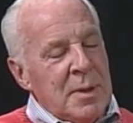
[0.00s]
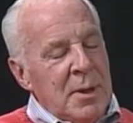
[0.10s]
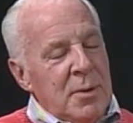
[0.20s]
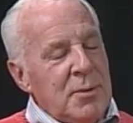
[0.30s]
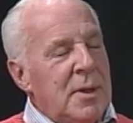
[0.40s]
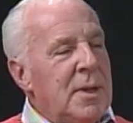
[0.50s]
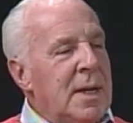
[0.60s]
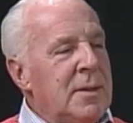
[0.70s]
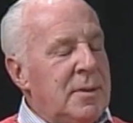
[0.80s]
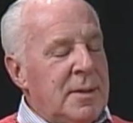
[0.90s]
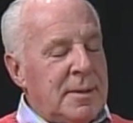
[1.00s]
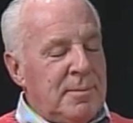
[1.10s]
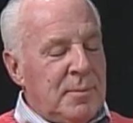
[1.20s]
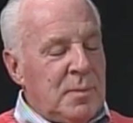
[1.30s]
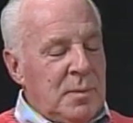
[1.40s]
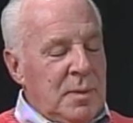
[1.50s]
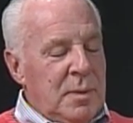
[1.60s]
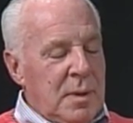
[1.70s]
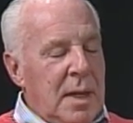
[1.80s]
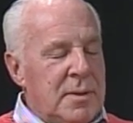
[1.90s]
through the night,
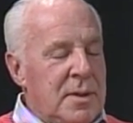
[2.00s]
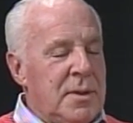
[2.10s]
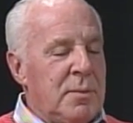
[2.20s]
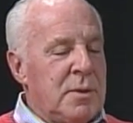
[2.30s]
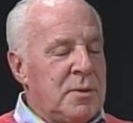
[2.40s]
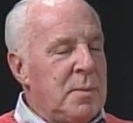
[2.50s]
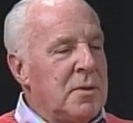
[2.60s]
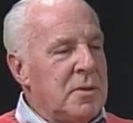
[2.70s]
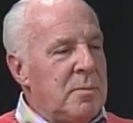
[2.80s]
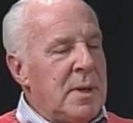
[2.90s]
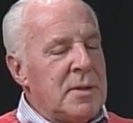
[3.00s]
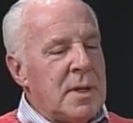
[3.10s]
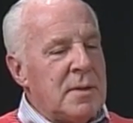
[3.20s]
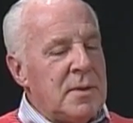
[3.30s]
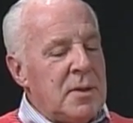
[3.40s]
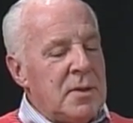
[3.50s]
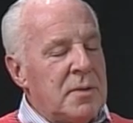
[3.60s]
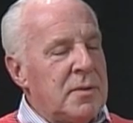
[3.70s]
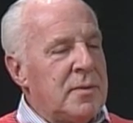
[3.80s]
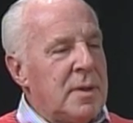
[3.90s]
as I said, we're spiritually based out of St.
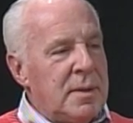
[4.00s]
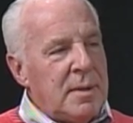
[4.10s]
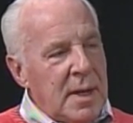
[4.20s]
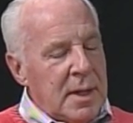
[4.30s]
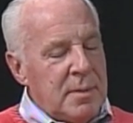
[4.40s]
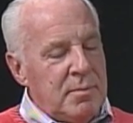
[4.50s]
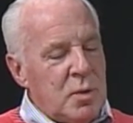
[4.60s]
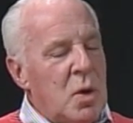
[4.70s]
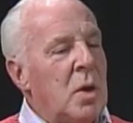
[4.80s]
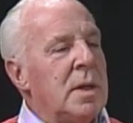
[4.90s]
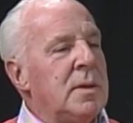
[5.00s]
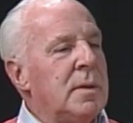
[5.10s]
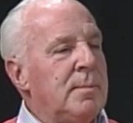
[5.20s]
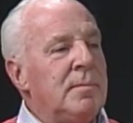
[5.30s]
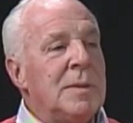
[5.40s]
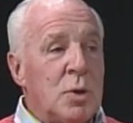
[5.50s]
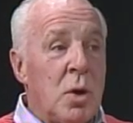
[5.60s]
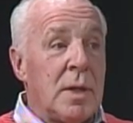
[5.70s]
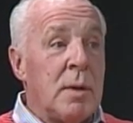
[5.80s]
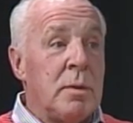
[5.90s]
Joseph's. I had a calling to
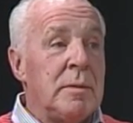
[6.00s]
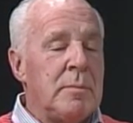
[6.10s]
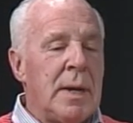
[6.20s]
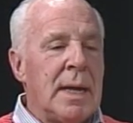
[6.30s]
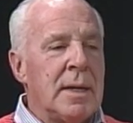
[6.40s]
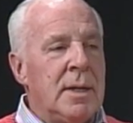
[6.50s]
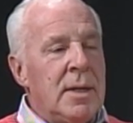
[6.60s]
call that woman back.